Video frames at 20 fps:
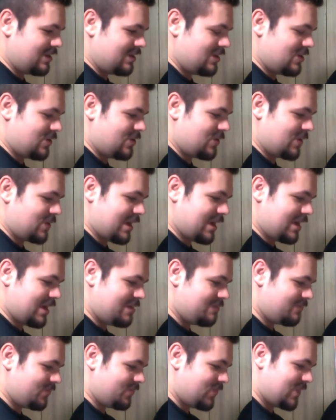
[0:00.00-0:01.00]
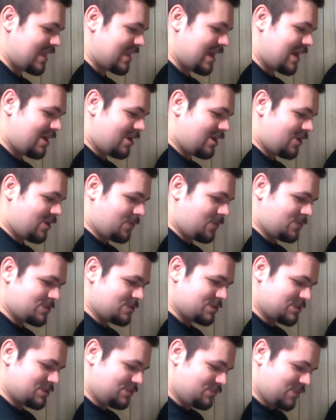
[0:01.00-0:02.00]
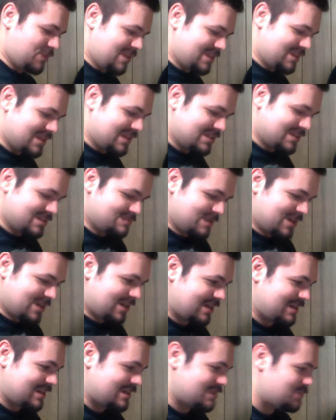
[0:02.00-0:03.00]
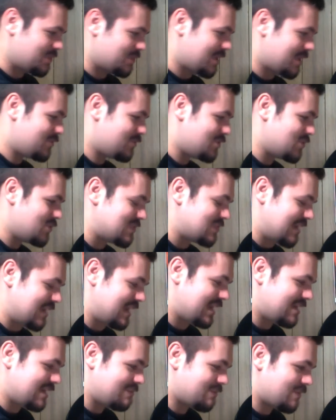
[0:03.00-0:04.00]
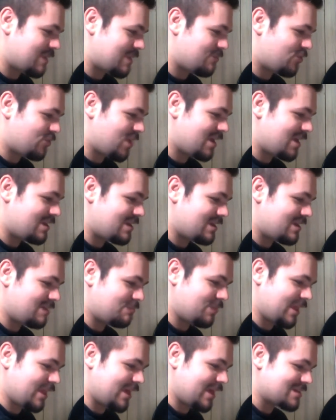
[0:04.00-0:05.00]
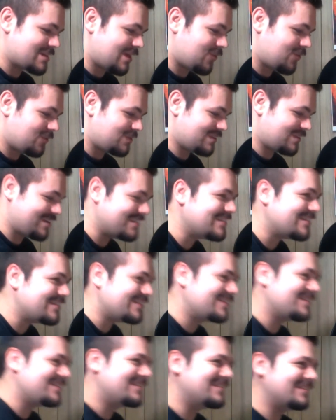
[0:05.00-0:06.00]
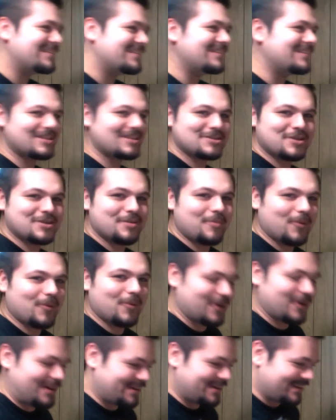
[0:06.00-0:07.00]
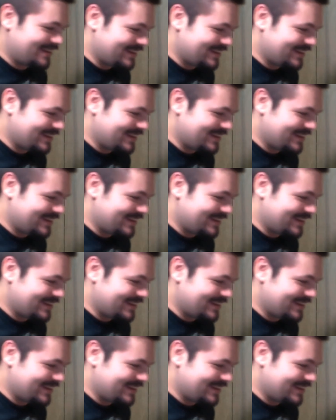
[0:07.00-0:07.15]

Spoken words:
Okay, now just to read this, because whenever you say it, my brain blanks out. Because you're boring.